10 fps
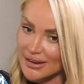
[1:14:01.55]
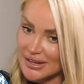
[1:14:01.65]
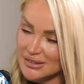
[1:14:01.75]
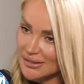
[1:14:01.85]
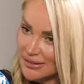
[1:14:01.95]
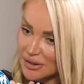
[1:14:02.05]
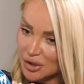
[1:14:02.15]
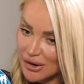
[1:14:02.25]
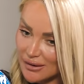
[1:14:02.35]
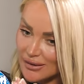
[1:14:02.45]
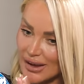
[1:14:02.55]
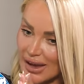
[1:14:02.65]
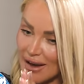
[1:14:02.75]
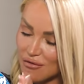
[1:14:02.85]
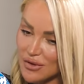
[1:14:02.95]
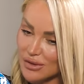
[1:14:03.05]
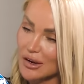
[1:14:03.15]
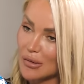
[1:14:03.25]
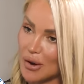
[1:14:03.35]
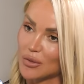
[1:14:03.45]
It the
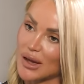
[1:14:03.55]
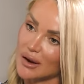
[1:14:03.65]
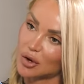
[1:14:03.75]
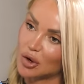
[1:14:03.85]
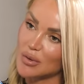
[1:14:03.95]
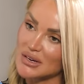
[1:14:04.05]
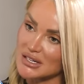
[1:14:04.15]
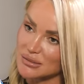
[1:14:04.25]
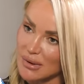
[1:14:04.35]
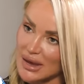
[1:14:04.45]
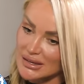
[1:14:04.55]
everything about that club is me.